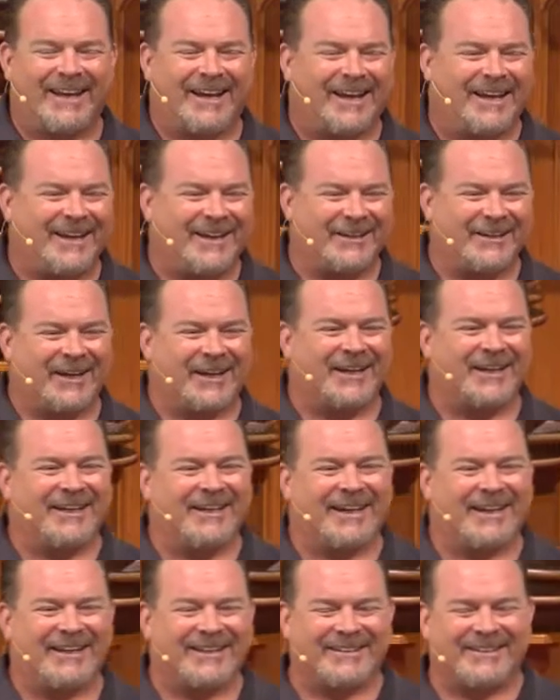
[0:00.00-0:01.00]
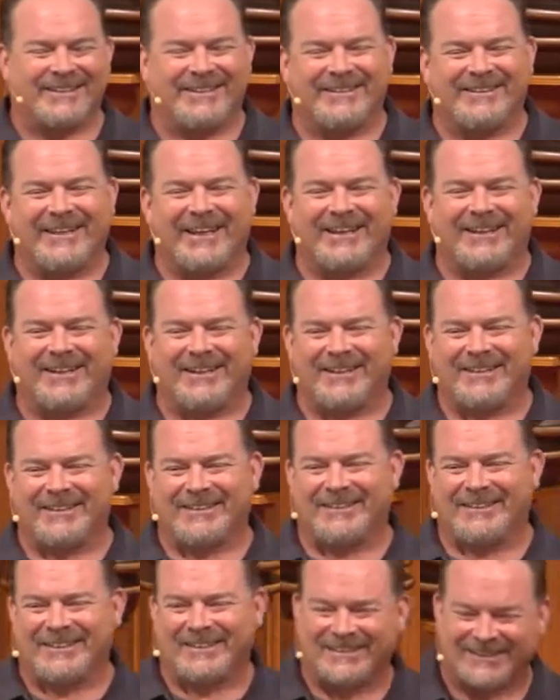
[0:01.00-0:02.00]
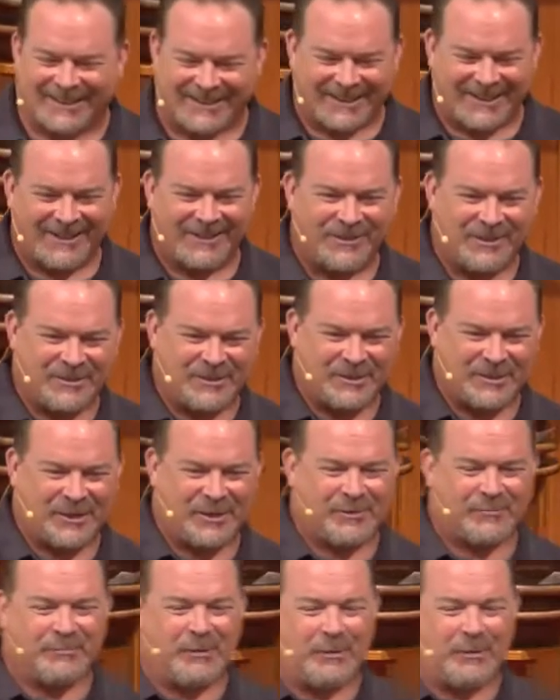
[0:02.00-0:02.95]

get to hear that a lot. It's kind of interesting hearing